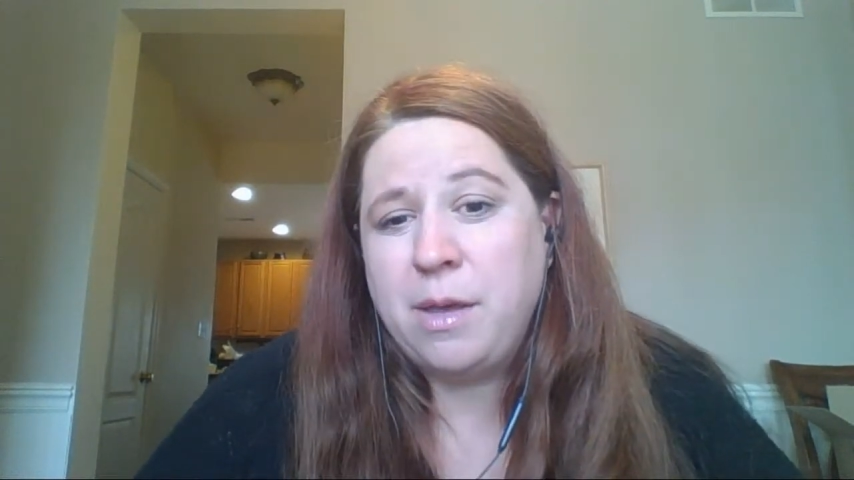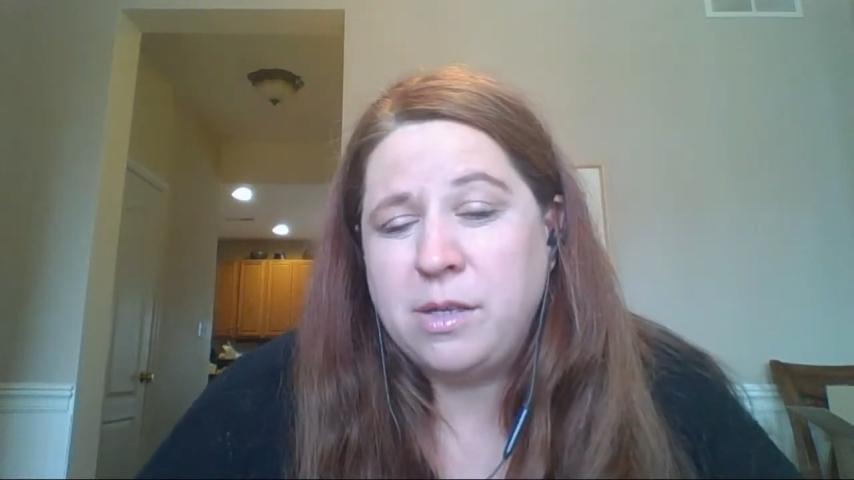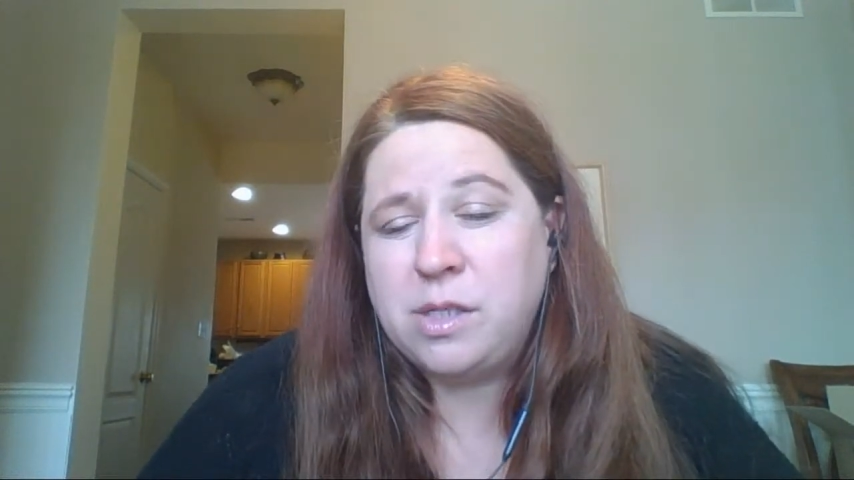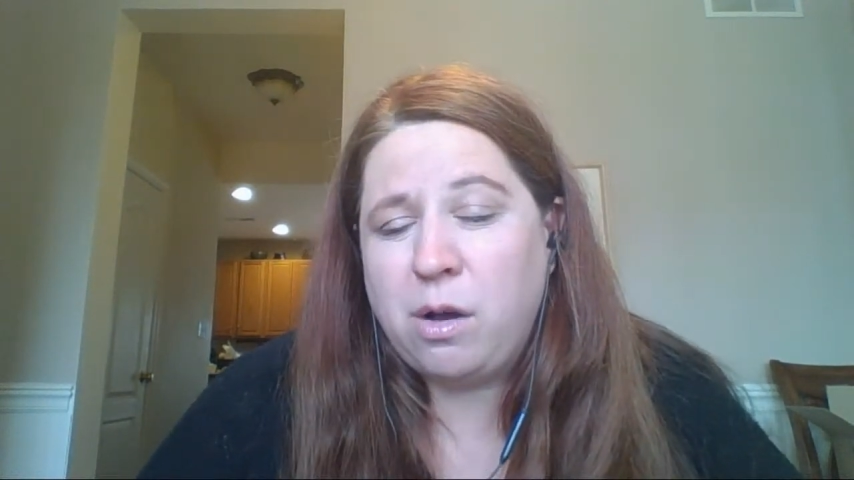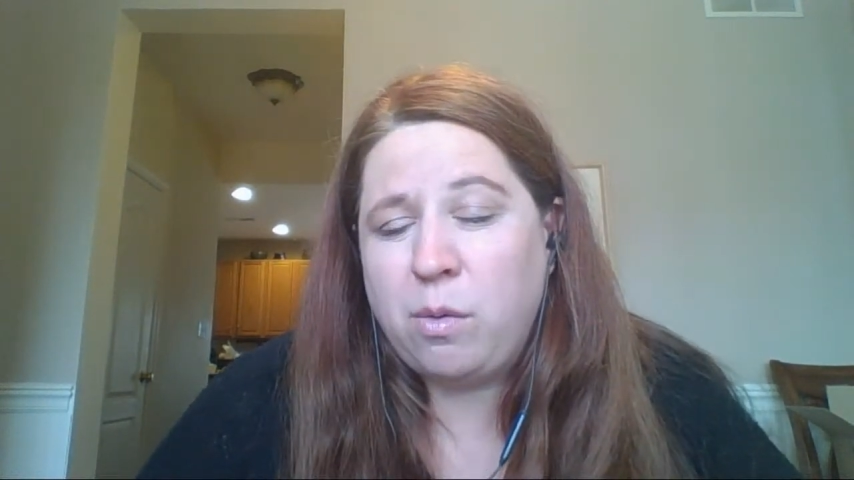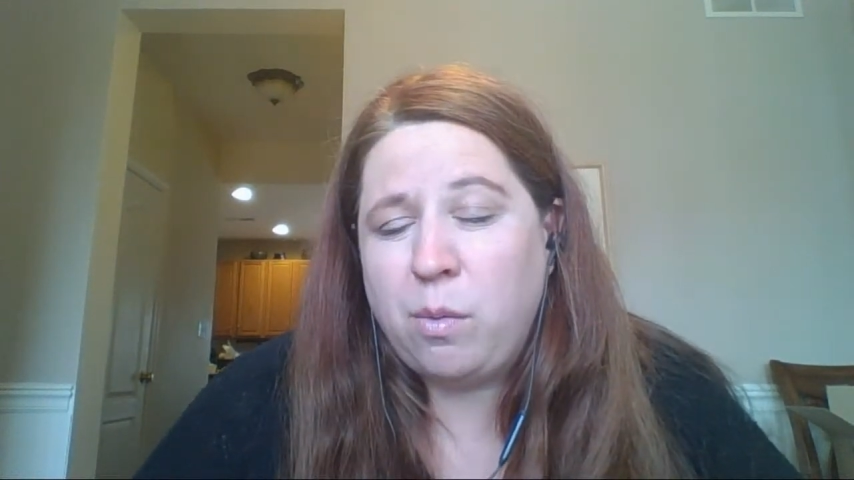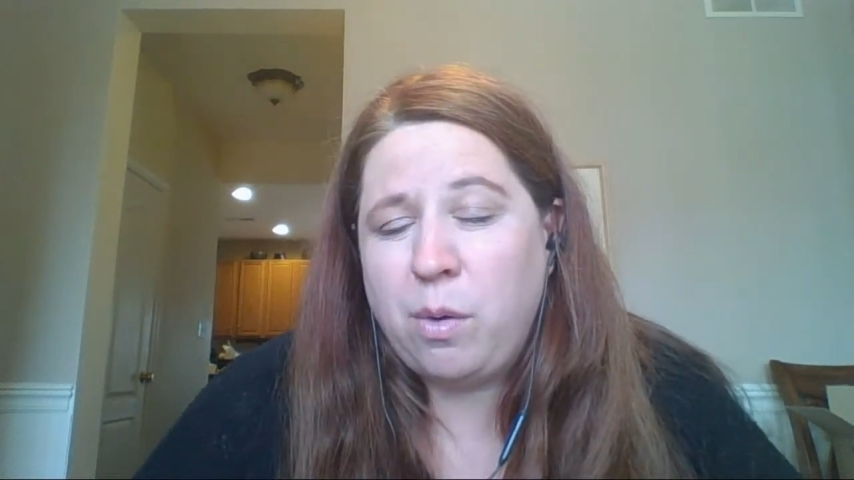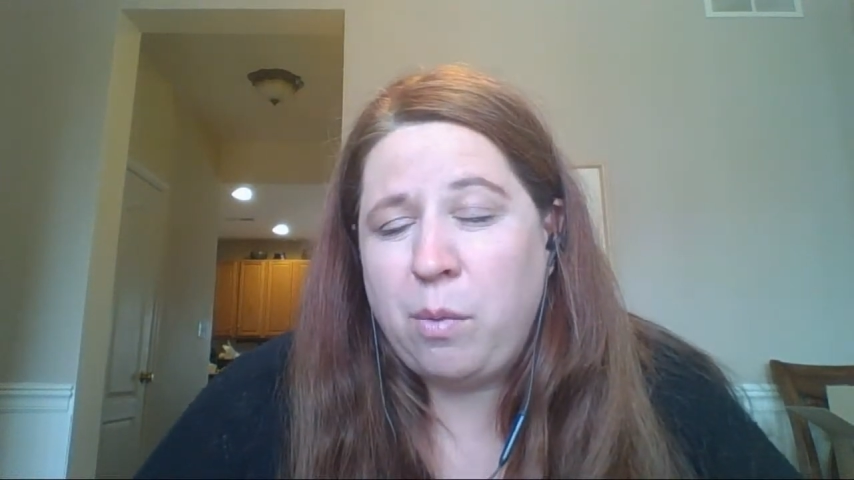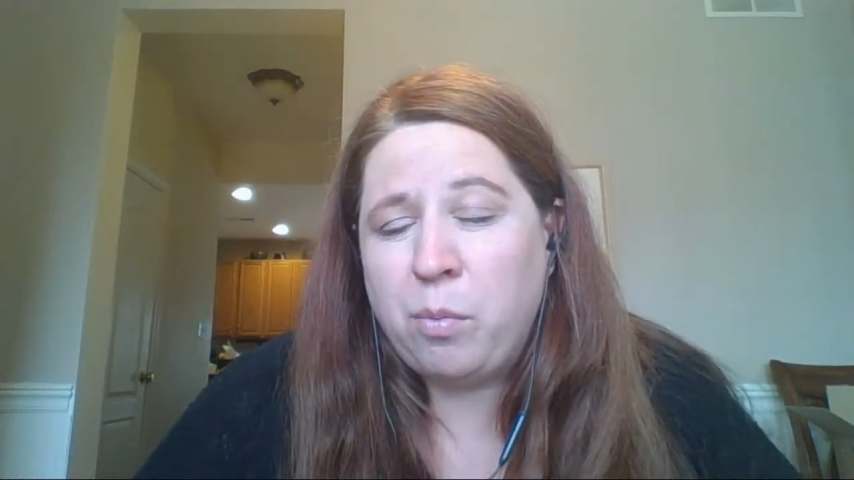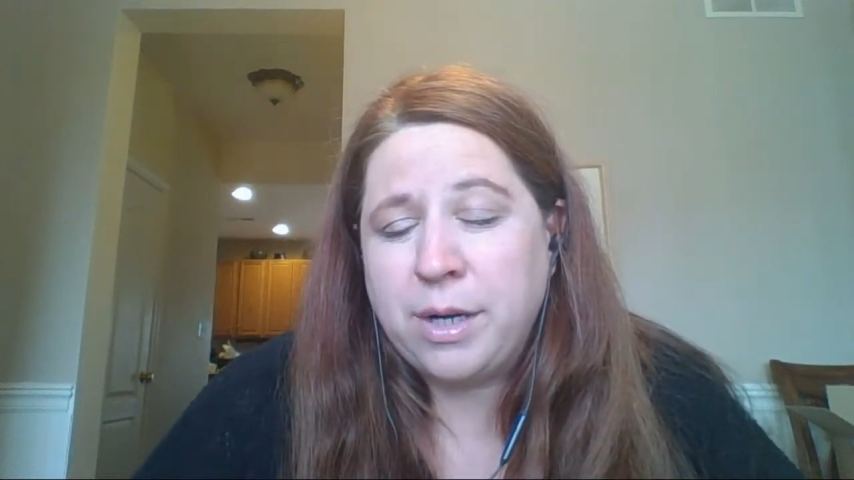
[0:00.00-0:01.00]
So
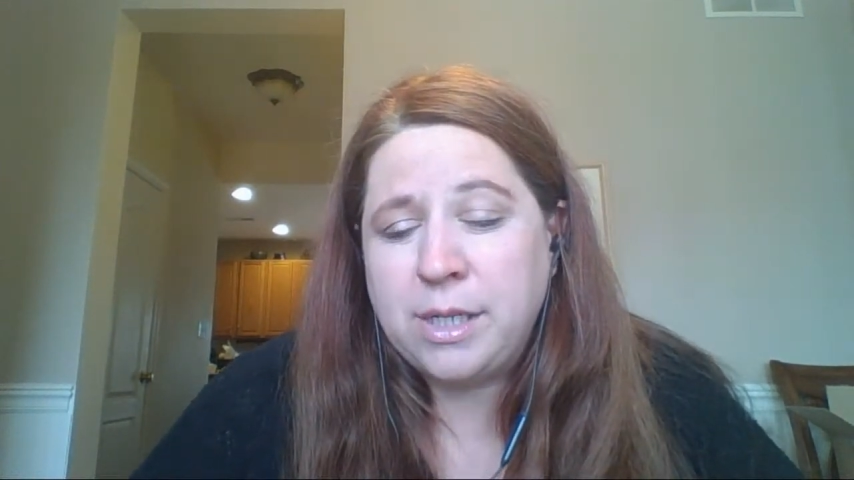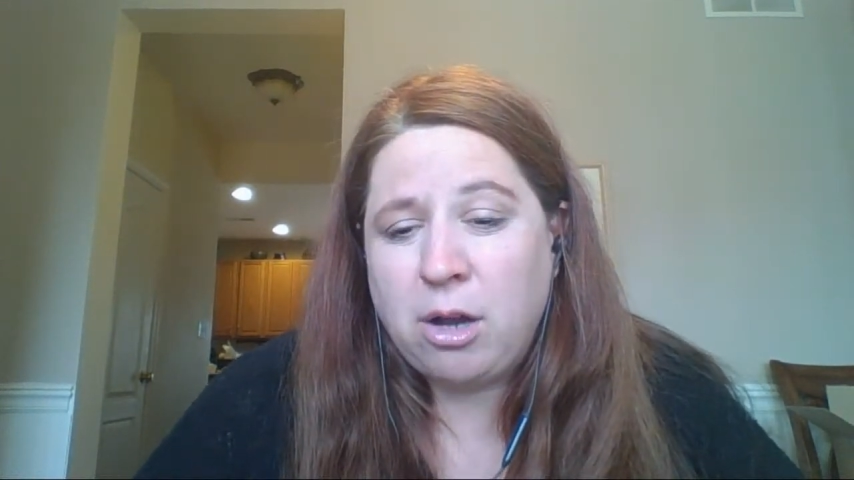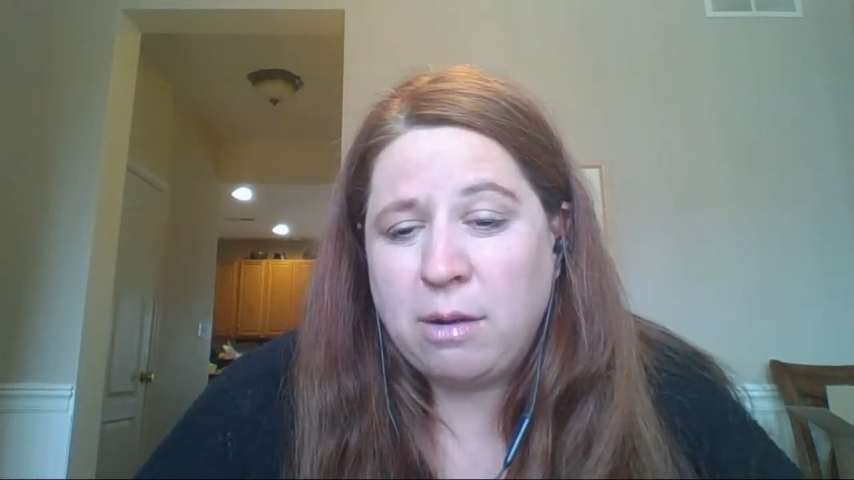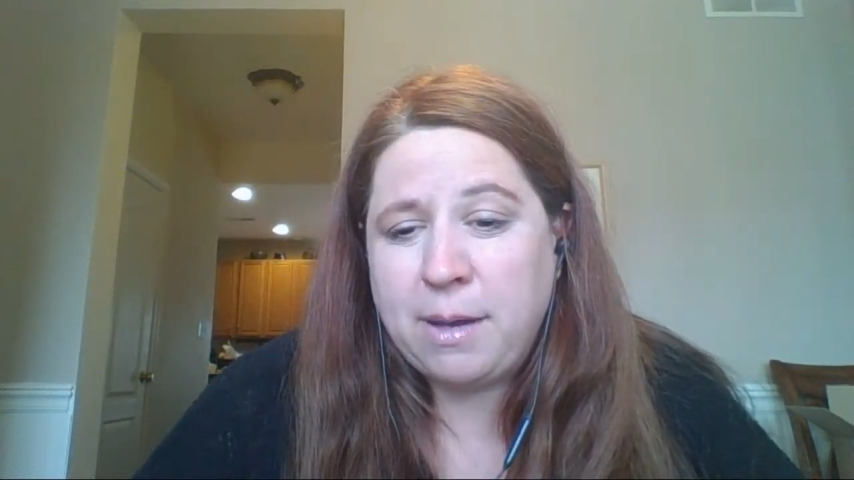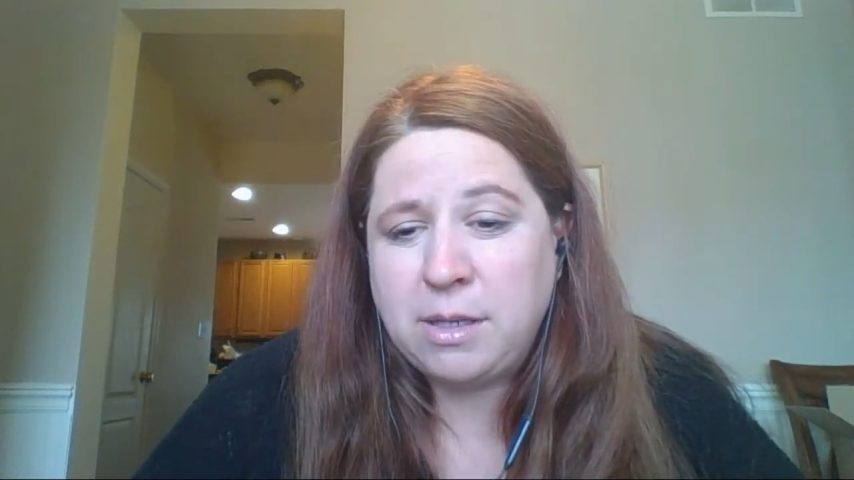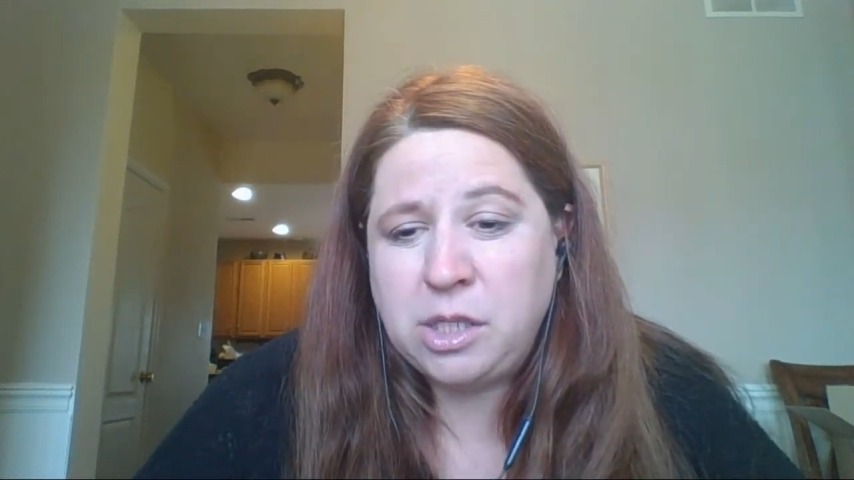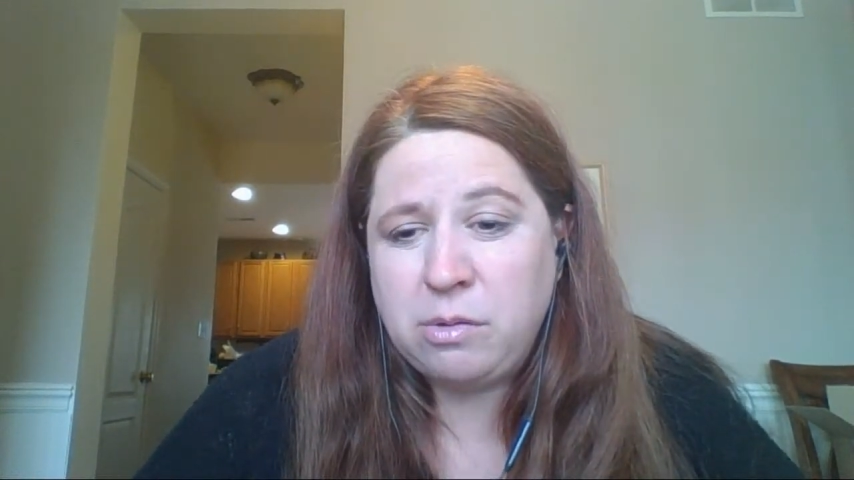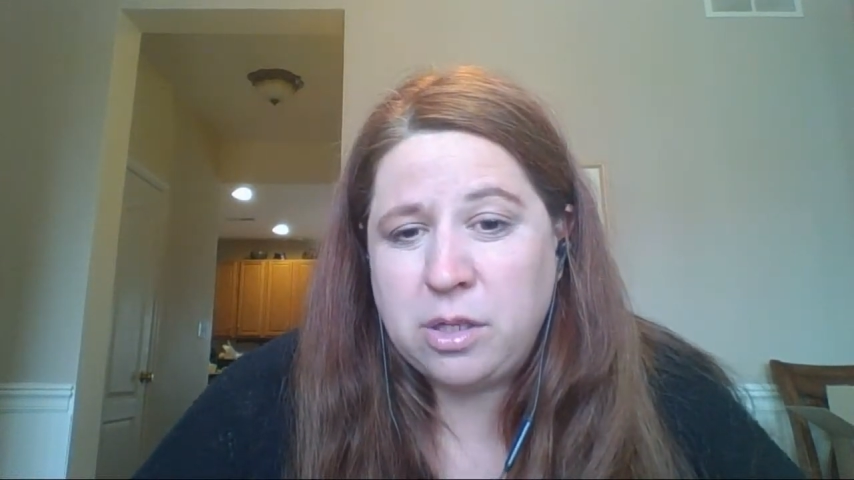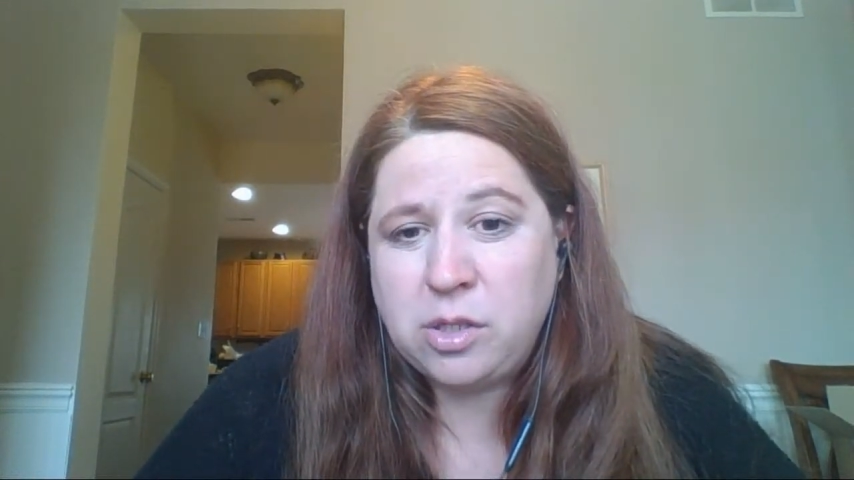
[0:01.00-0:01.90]
we're going to talk about 2 of the